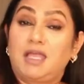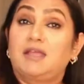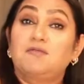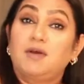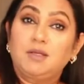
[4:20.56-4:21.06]

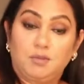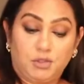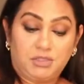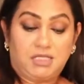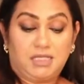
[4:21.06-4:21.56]
And one
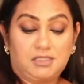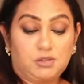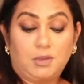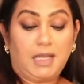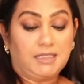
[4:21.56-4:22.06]
more thing,
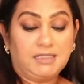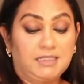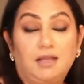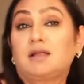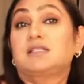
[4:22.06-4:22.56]
so I
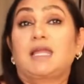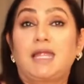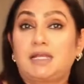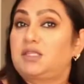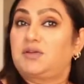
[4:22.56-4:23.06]
did not
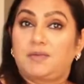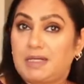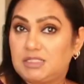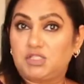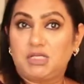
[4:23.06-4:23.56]
add the
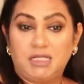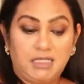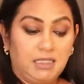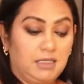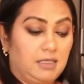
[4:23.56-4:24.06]
red
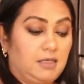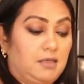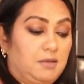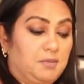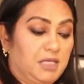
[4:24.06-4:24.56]
chili
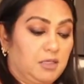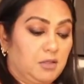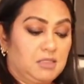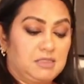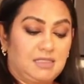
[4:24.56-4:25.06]

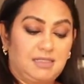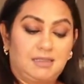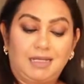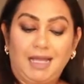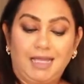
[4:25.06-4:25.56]
because
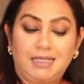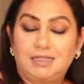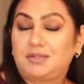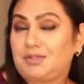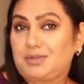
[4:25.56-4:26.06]
I
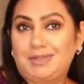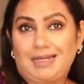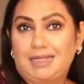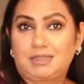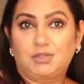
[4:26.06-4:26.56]
don't
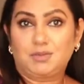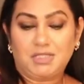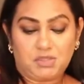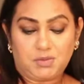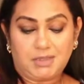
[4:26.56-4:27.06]
like too
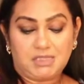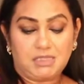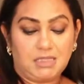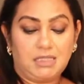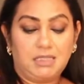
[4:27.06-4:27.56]
much red
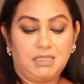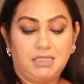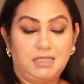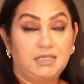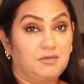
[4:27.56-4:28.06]
chili
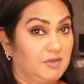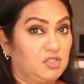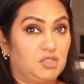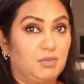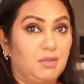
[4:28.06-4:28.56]
in
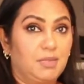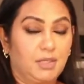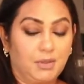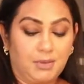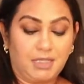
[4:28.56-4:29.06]
vegetable
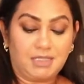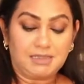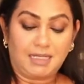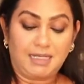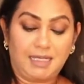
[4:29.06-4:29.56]
pakoras.
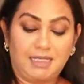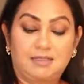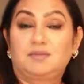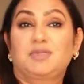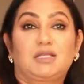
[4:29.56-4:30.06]
I like,
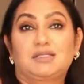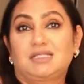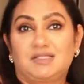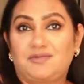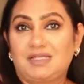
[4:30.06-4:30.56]
because
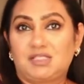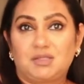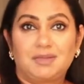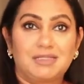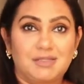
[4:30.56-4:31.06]
it's
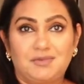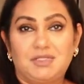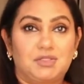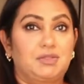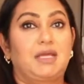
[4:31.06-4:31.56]
vegetable, so we
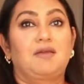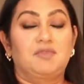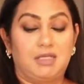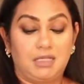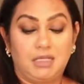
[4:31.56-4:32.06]
should have
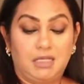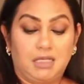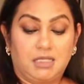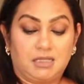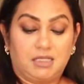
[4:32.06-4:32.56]

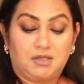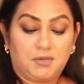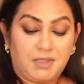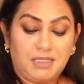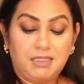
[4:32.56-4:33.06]
the
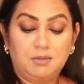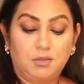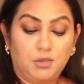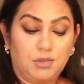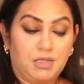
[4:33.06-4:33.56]
green,
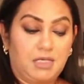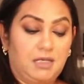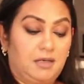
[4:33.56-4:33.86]
more